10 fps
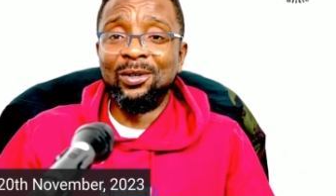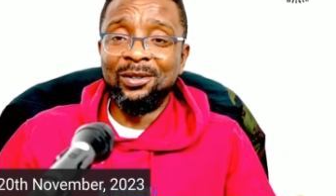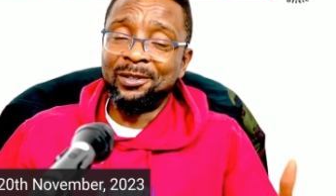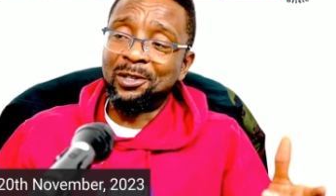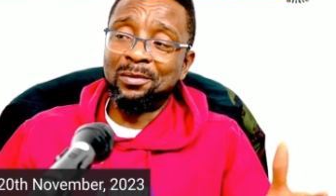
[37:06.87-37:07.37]

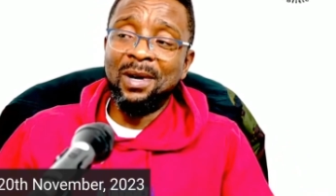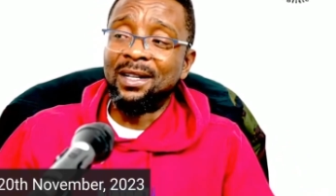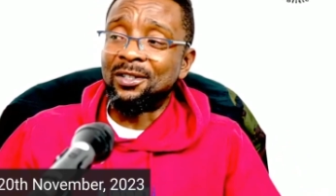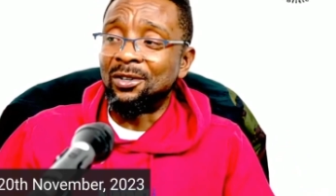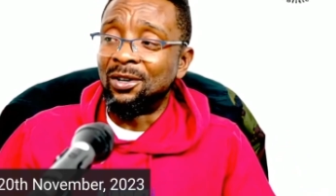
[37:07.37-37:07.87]
Smart
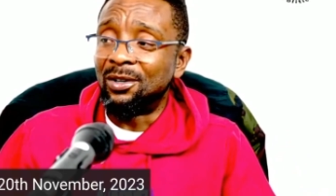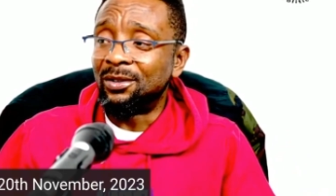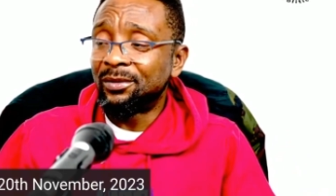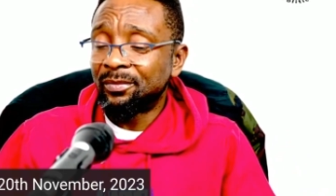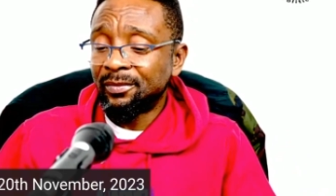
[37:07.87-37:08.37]
gone.
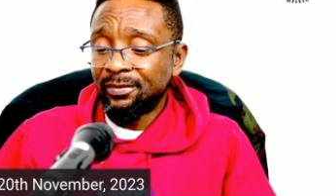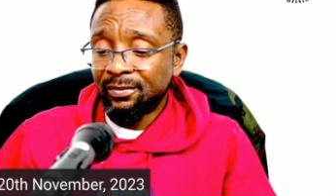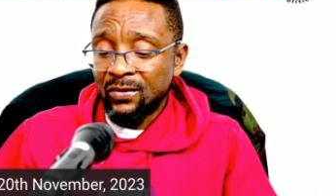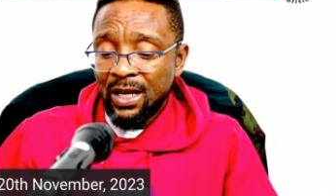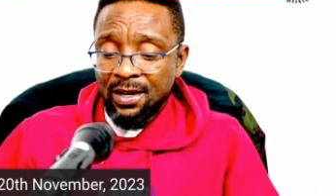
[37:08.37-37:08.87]

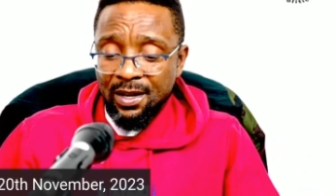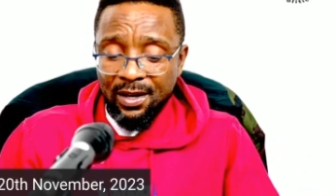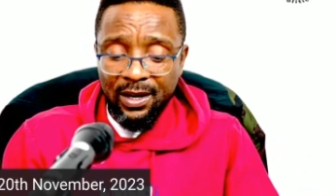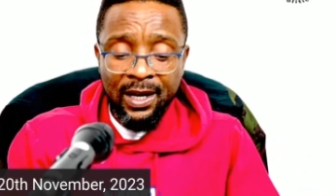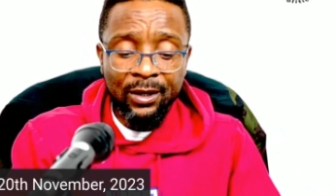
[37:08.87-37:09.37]

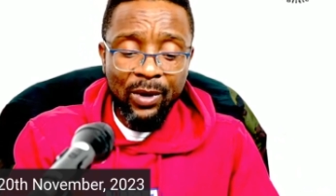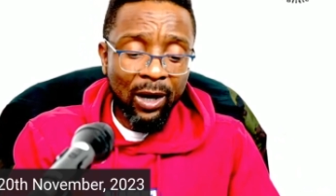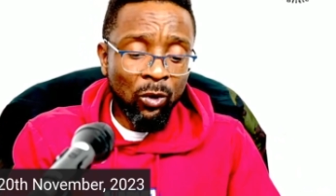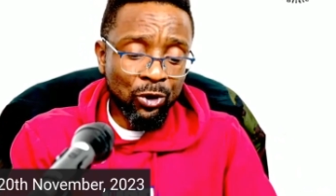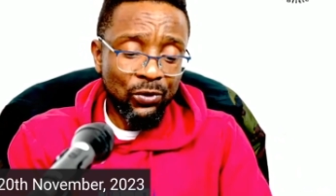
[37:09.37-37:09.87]
Anyway, I
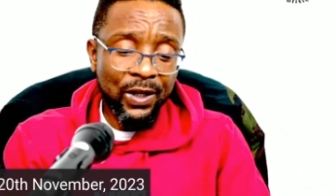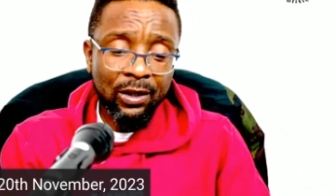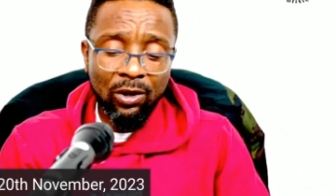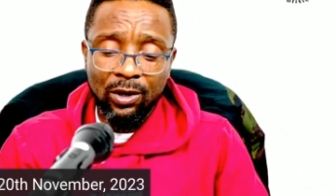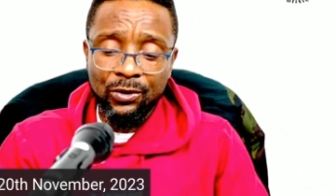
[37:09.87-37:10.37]
want to take
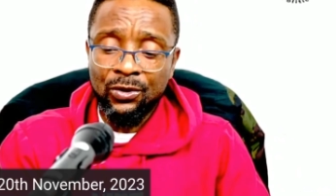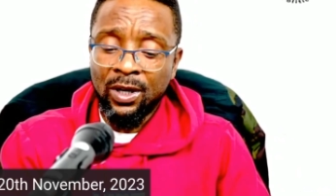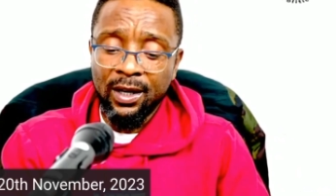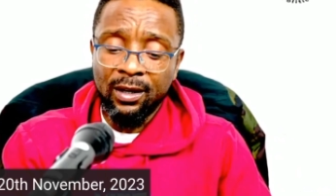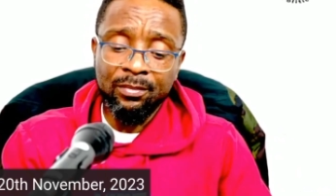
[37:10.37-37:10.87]
calls so that
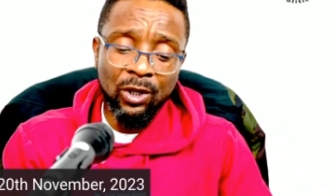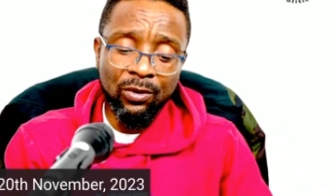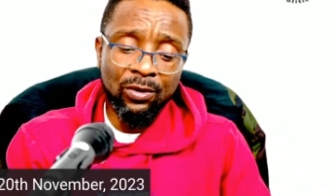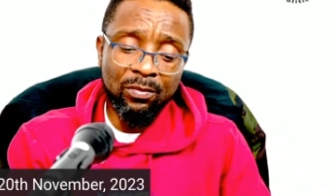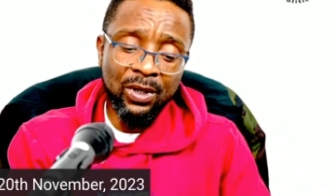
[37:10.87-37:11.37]
I'm not going
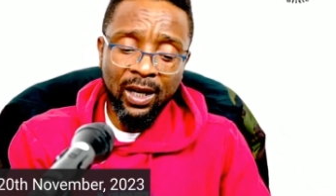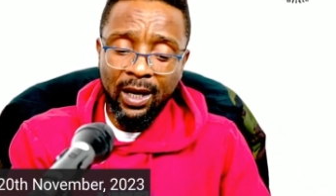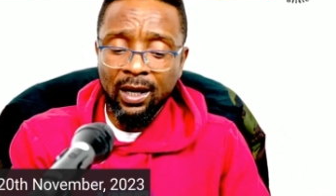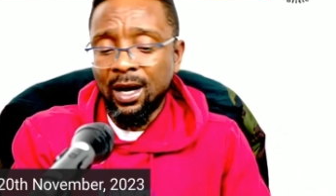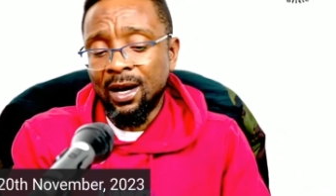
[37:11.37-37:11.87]
to be like,
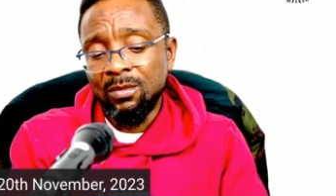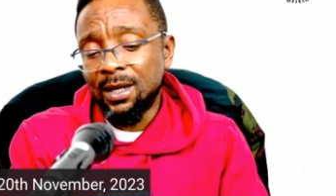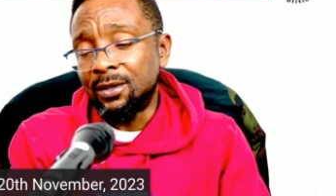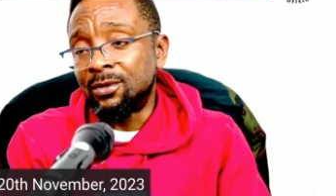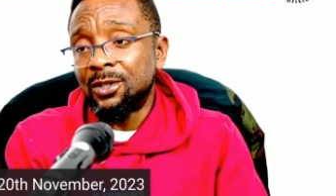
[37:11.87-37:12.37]
am I going
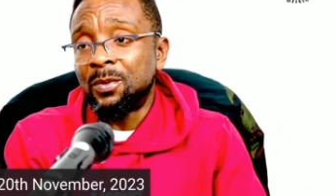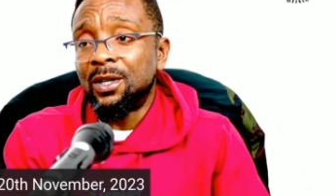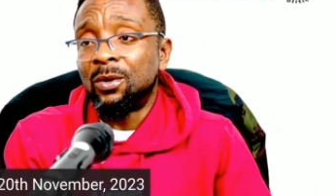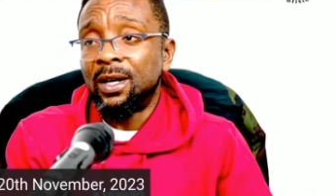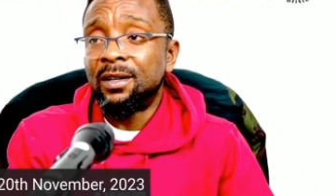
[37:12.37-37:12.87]
to spend a
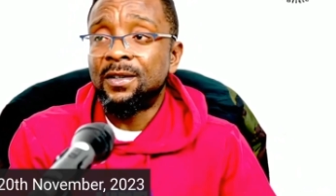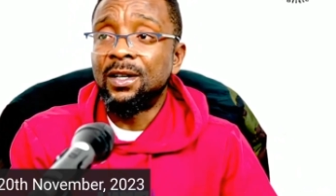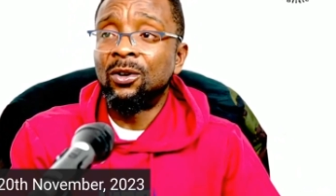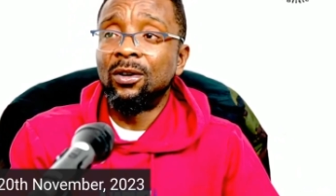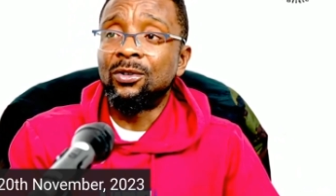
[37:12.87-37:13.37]
while? Let's take
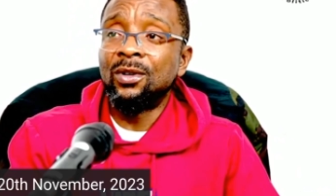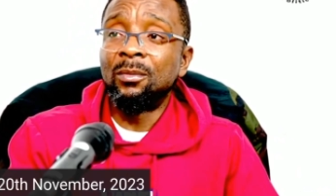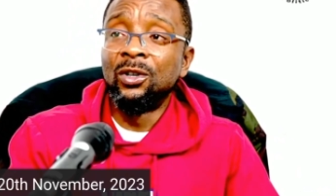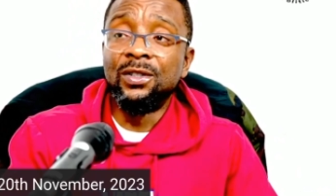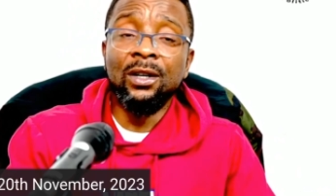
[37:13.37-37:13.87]
calls. So I'm
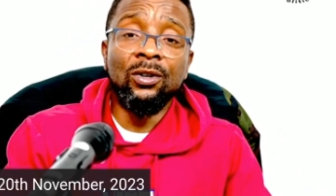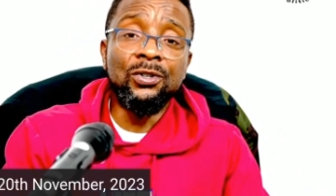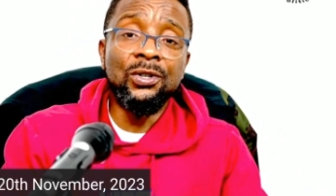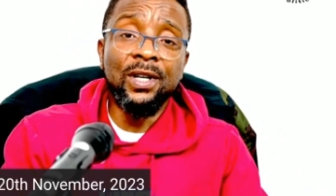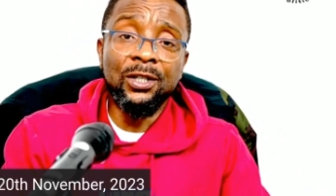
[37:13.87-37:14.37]
going to take calls
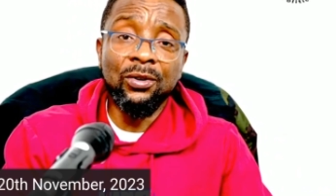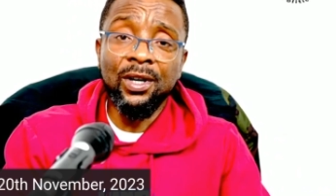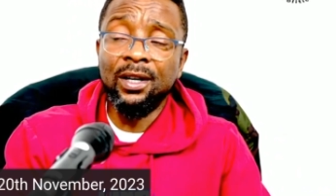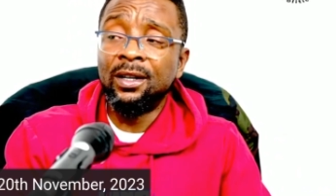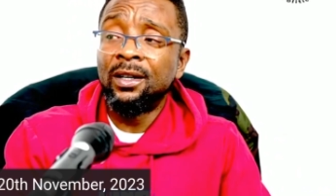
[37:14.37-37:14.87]
tonight, okay?